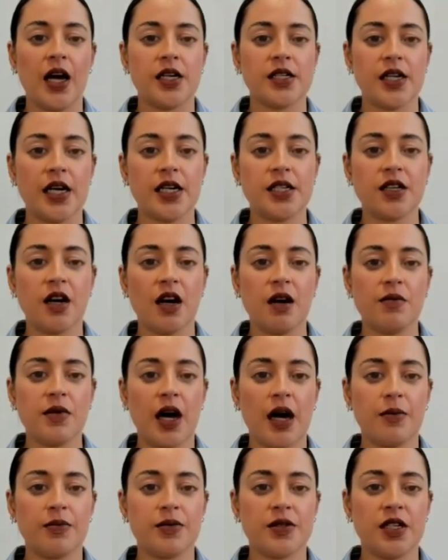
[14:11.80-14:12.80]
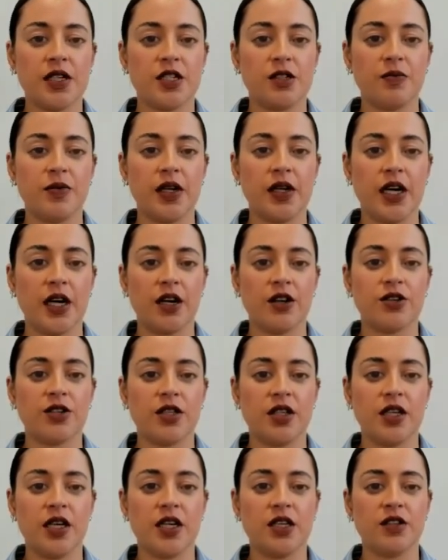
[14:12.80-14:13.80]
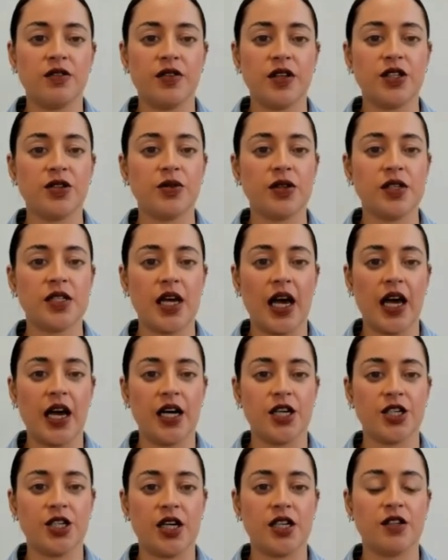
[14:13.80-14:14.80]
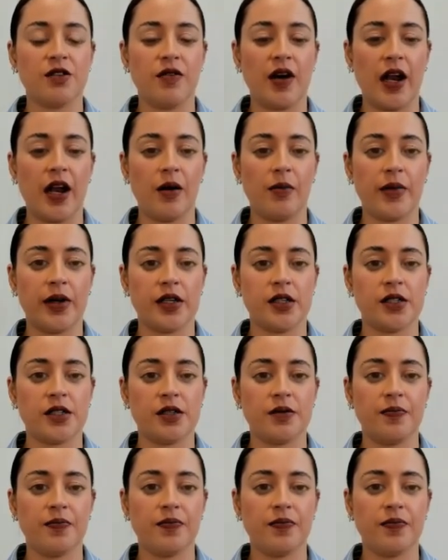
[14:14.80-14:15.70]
Daytime naps need to be geared to the individual's age and development.